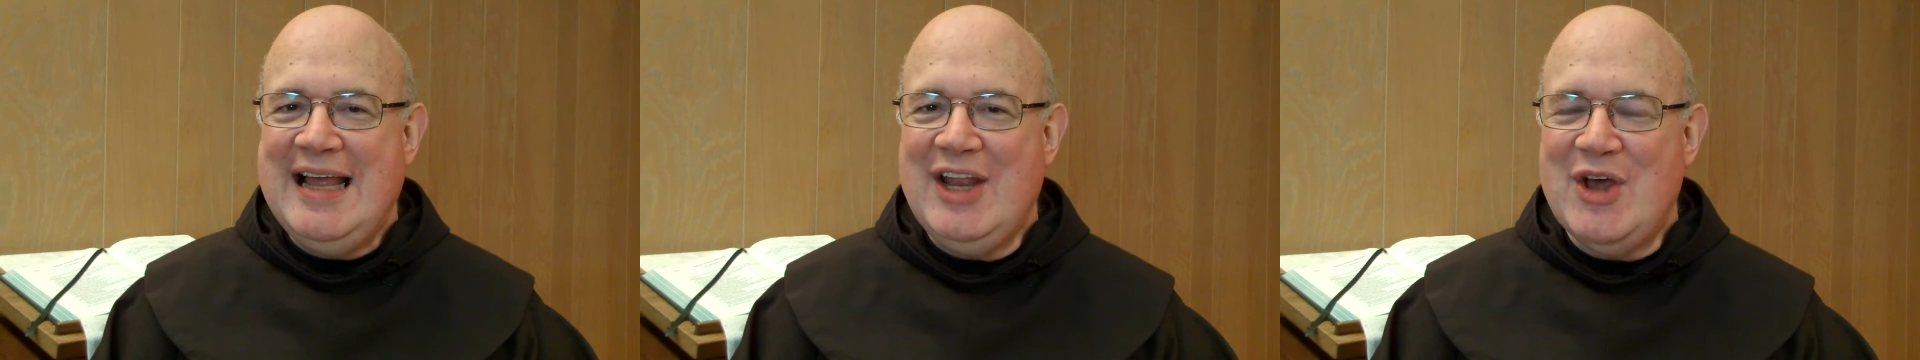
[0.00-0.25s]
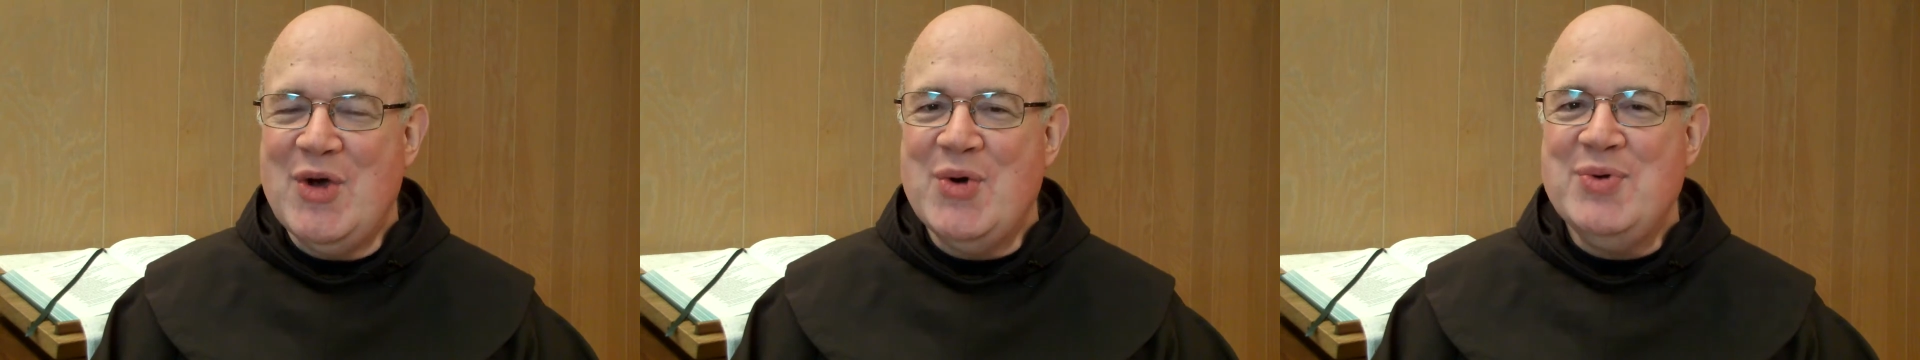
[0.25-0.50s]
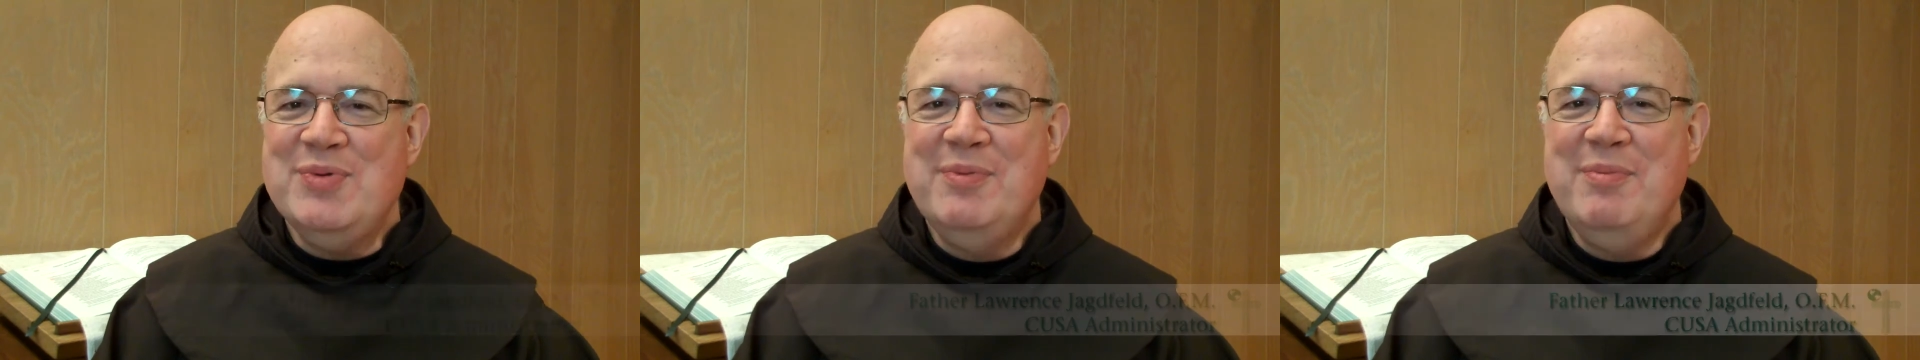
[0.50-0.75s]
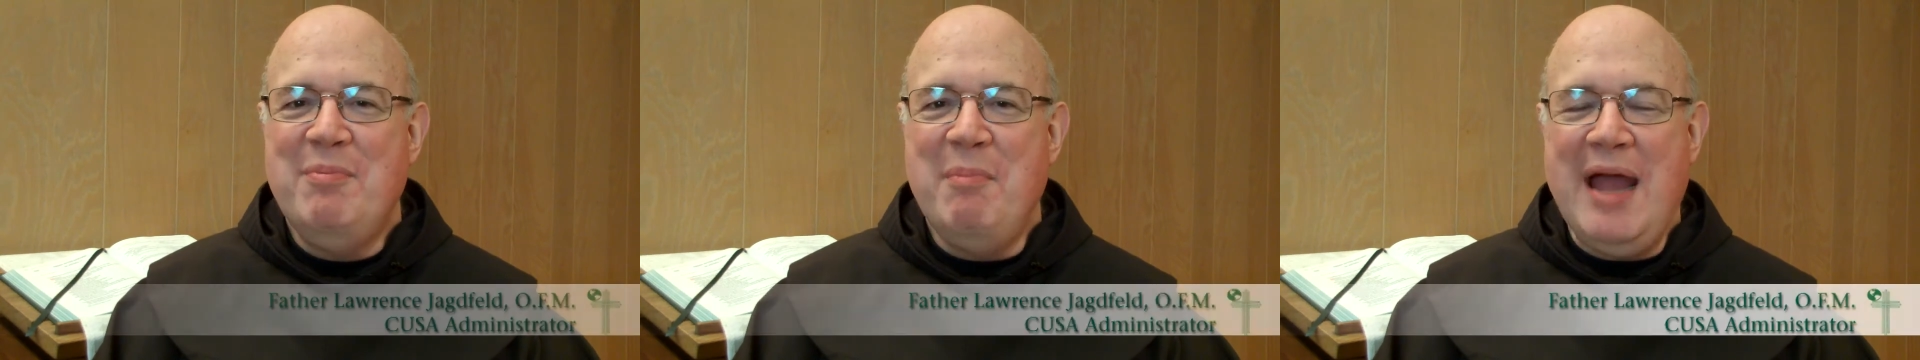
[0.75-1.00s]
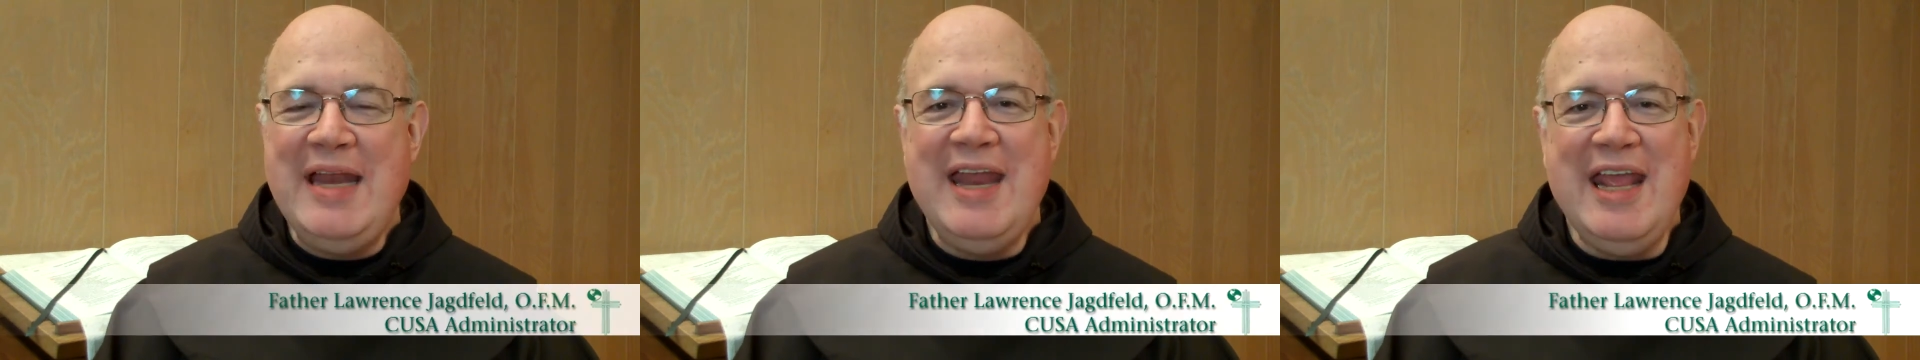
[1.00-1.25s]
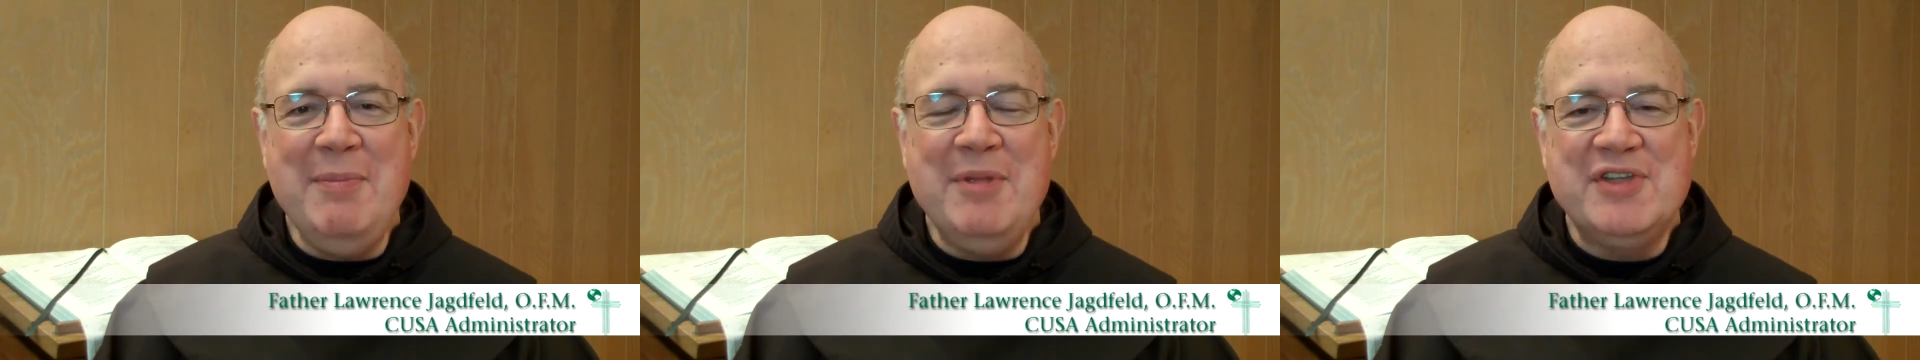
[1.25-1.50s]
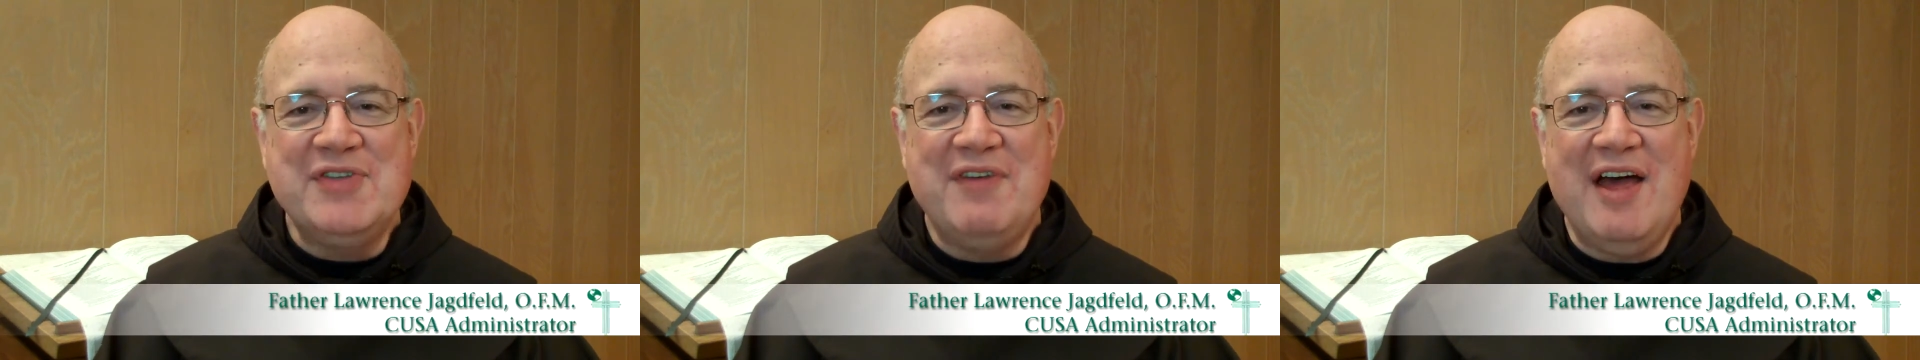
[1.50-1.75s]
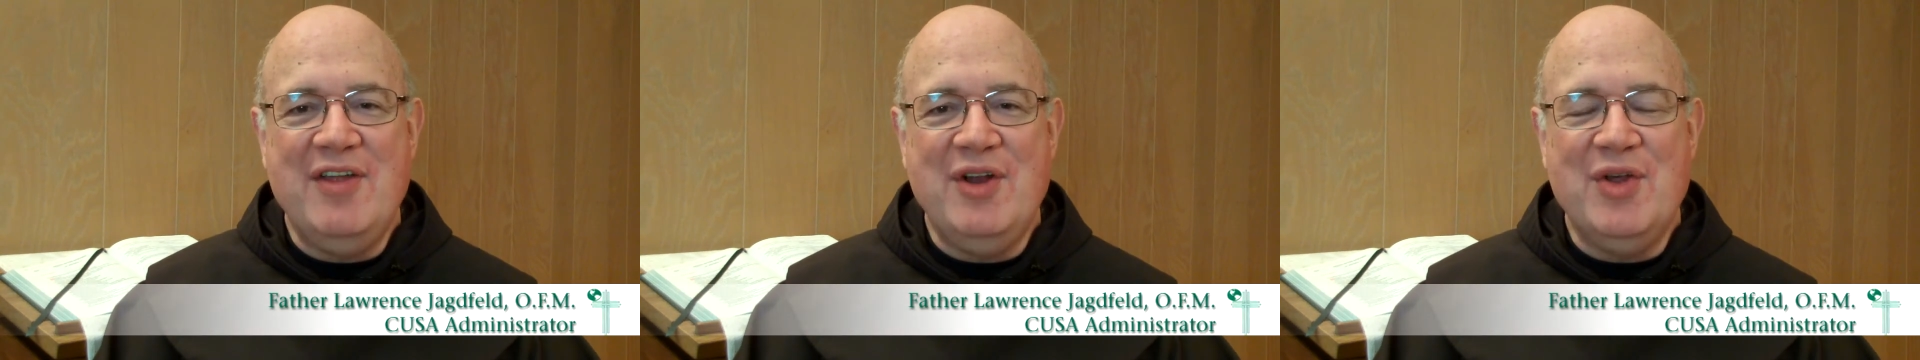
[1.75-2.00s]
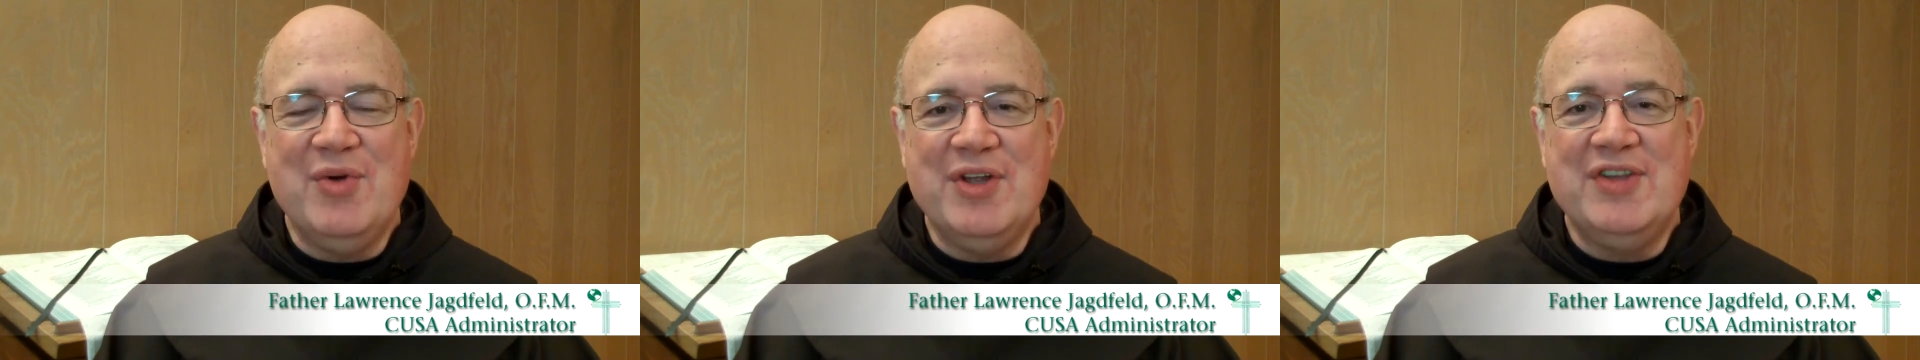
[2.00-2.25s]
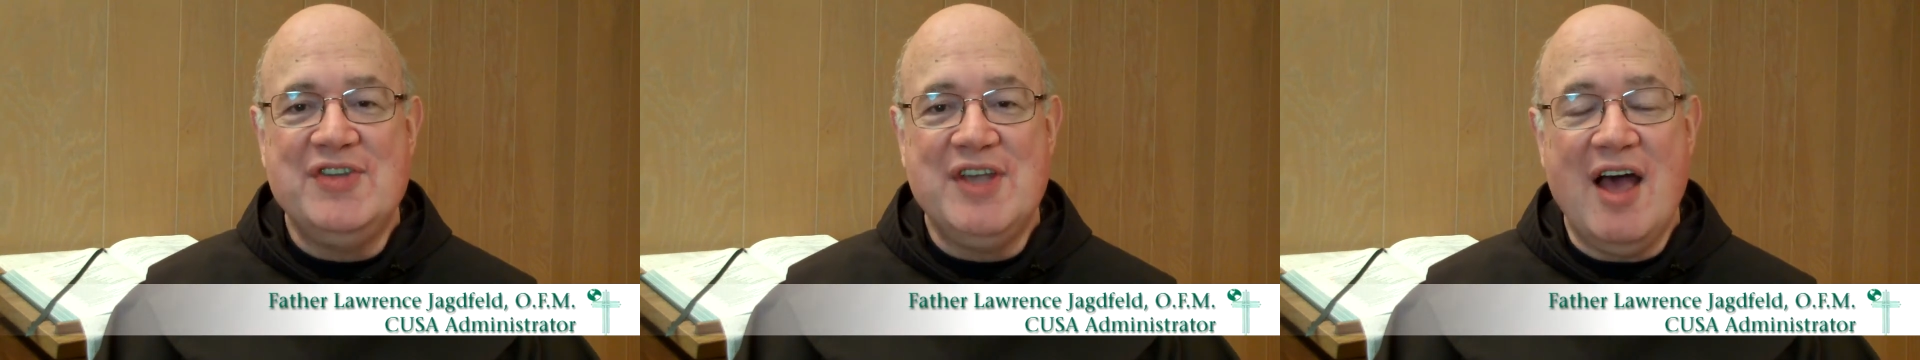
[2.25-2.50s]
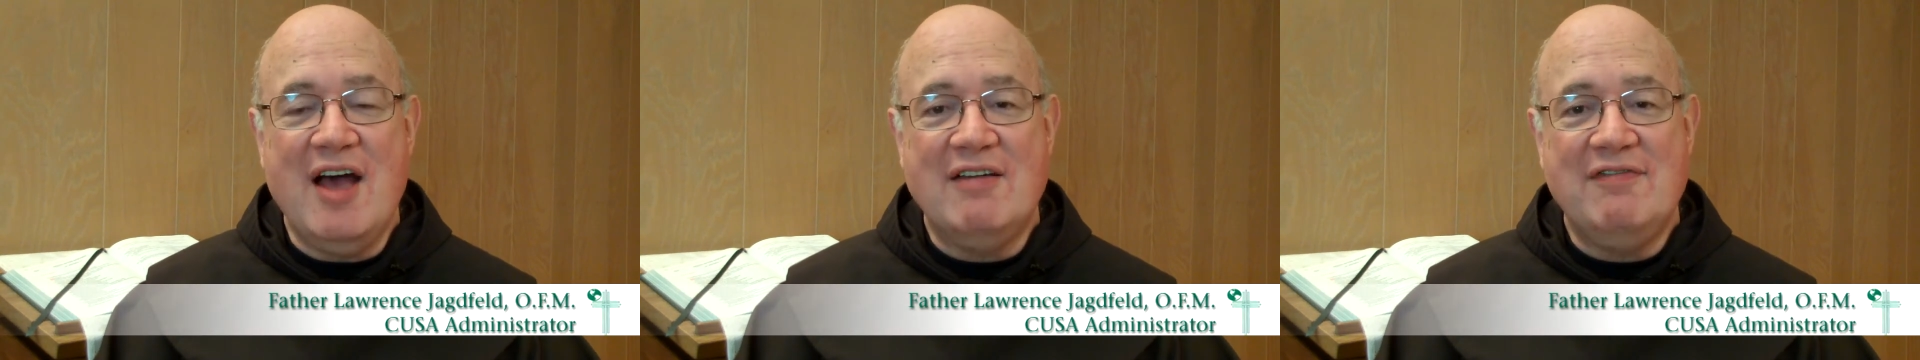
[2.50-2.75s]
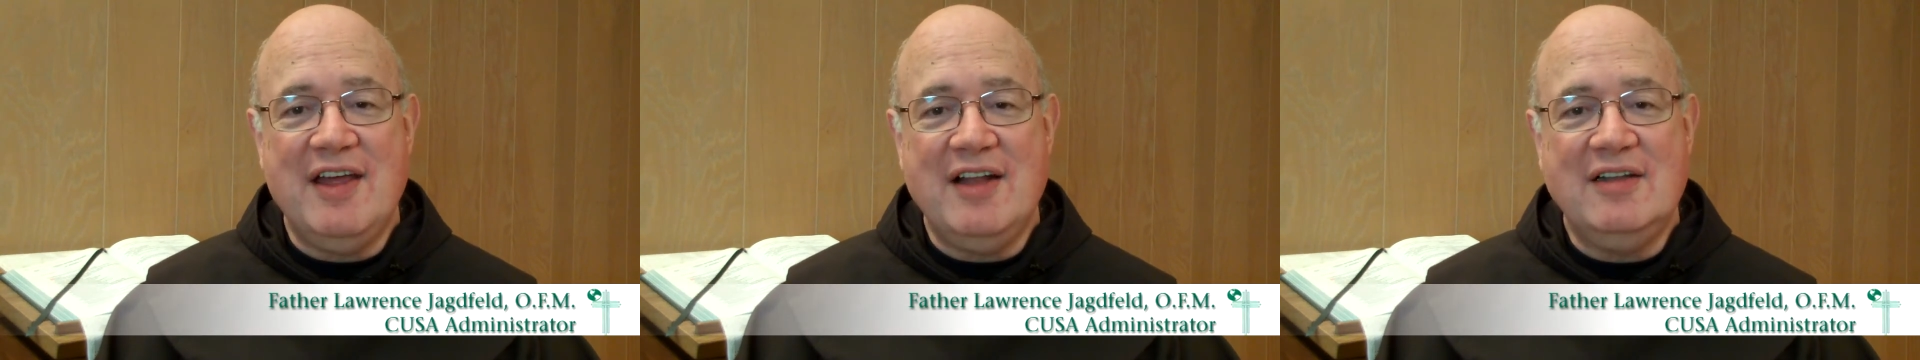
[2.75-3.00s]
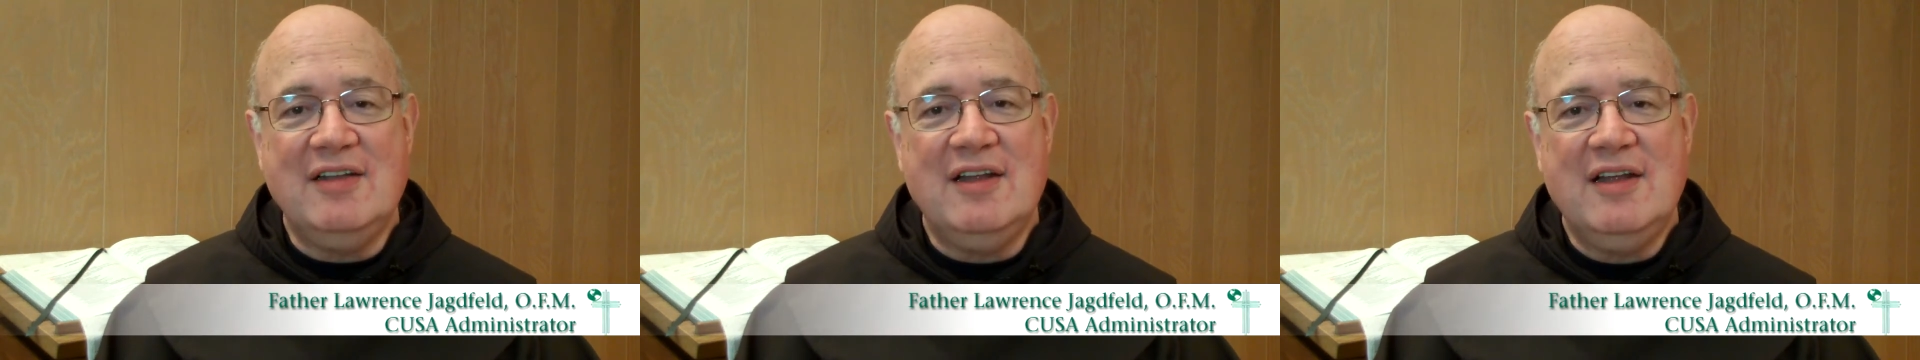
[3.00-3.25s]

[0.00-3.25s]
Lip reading: Hello, my name is Father Lawrence Jagfeld.